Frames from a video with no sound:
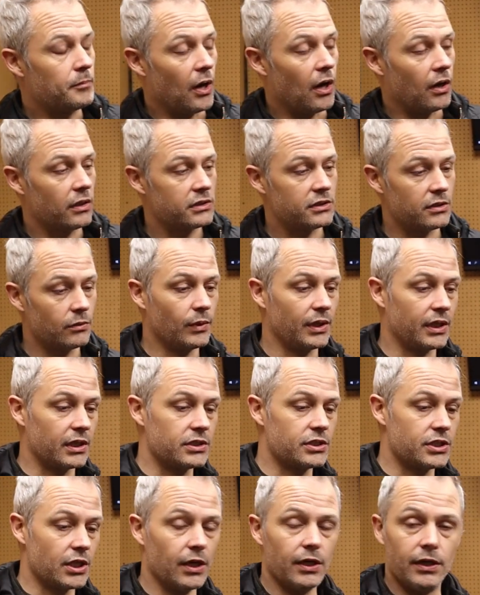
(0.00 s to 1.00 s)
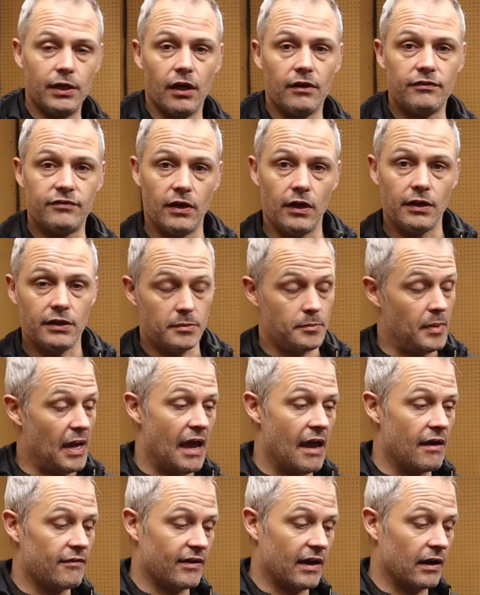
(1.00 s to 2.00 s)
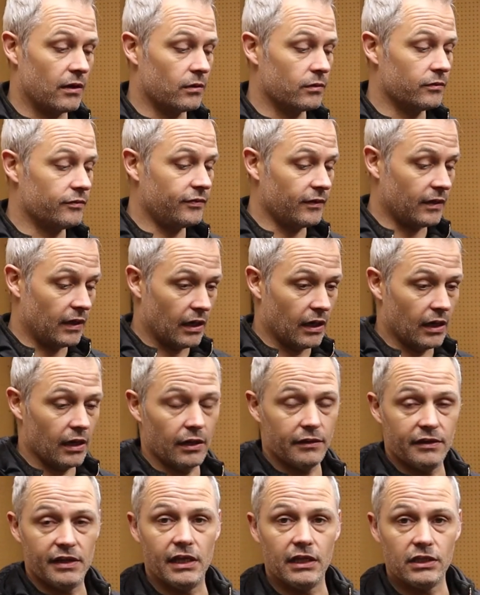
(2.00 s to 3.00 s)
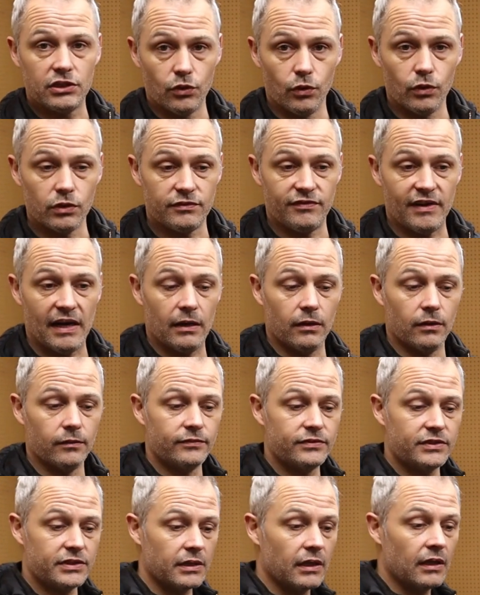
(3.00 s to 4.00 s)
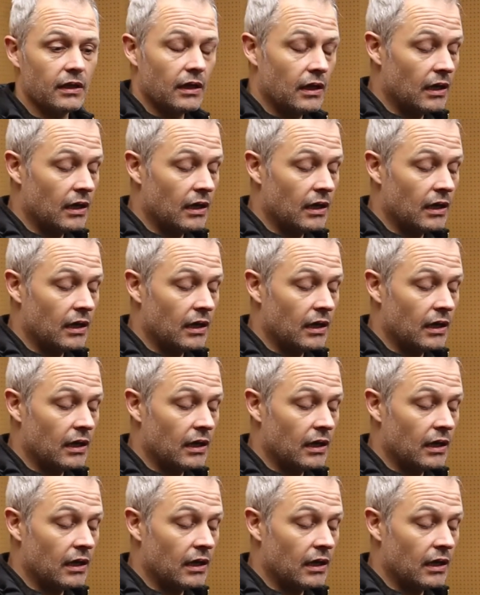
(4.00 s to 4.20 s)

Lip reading: parts that we can turn off, like the pair valve, the exhaust valves,